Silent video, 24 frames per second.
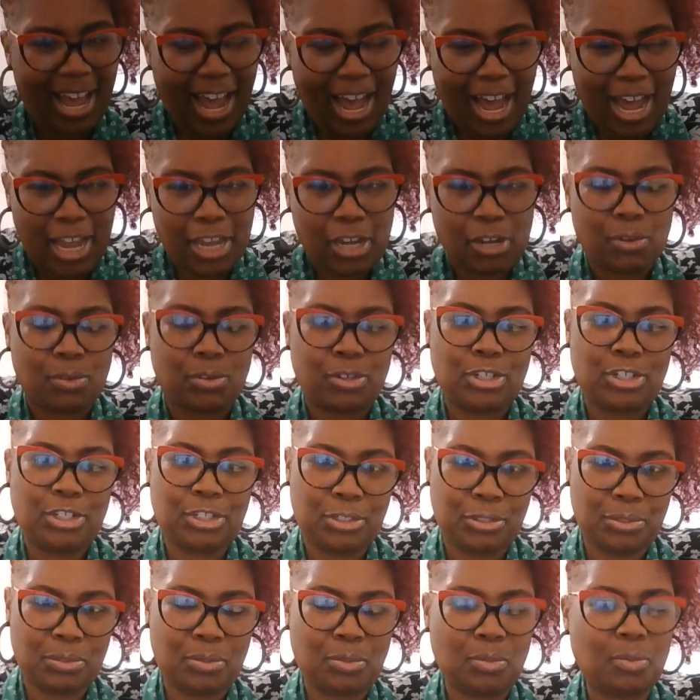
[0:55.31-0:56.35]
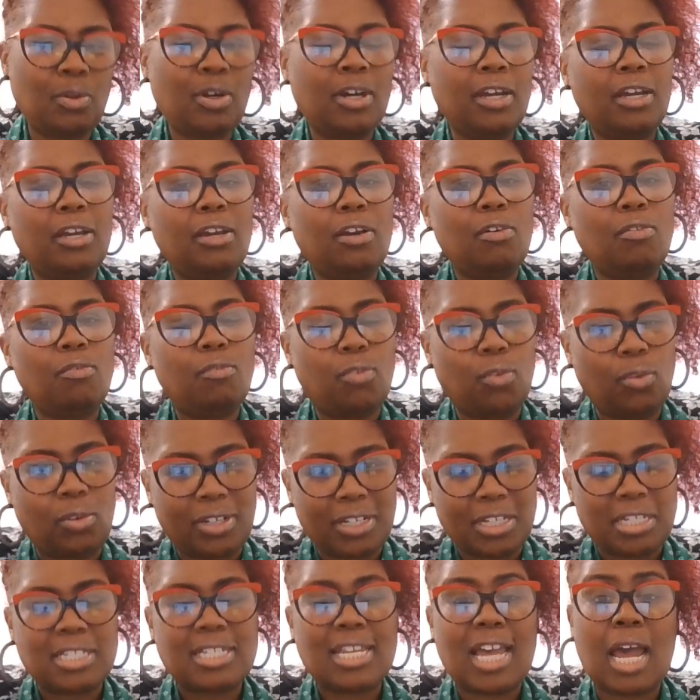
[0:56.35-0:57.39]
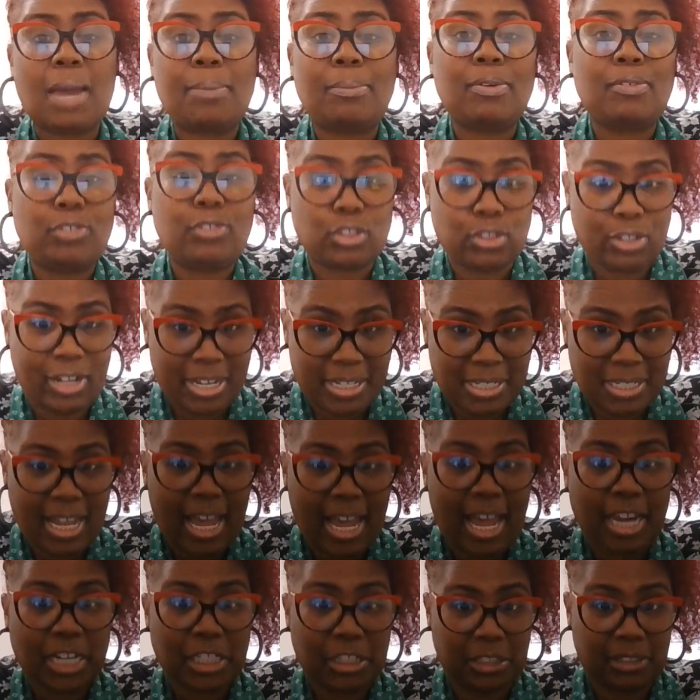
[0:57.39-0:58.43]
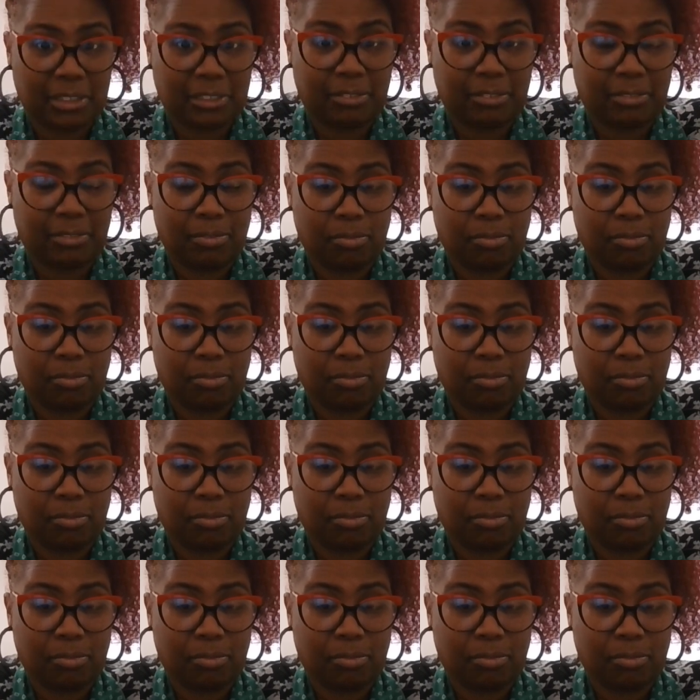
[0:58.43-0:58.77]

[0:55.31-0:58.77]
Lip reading: IOU for this type of transaction